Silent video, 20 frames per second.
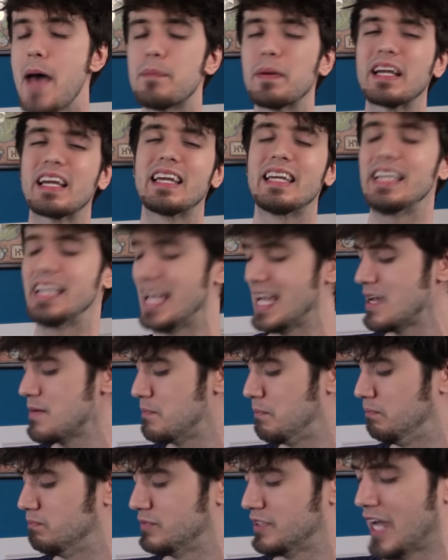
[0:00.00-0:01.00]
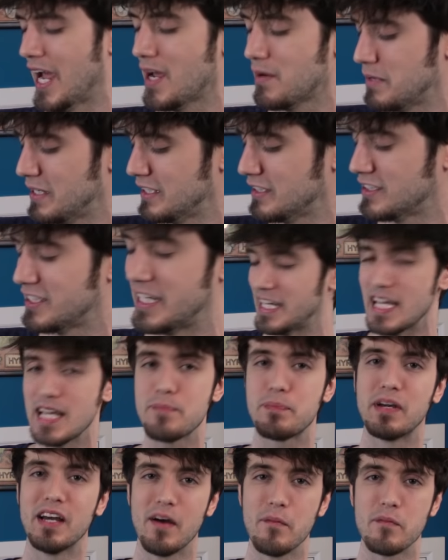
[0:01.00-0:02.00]
epic game, gaming,
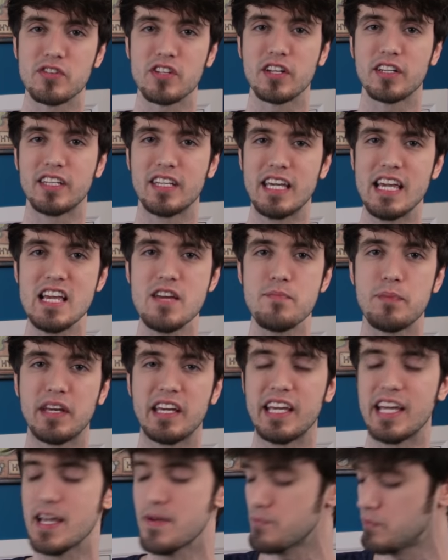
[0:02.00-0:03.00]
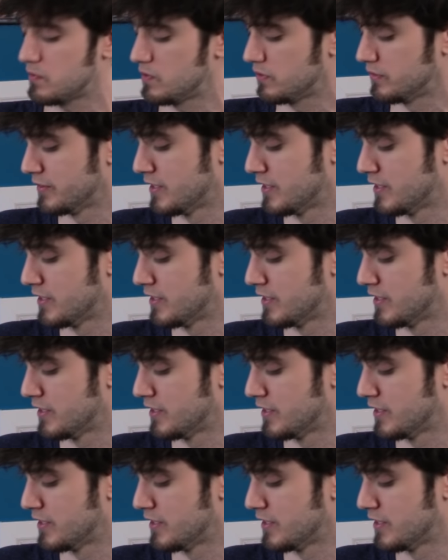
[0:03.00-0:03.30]
geep, I almost said geep, game.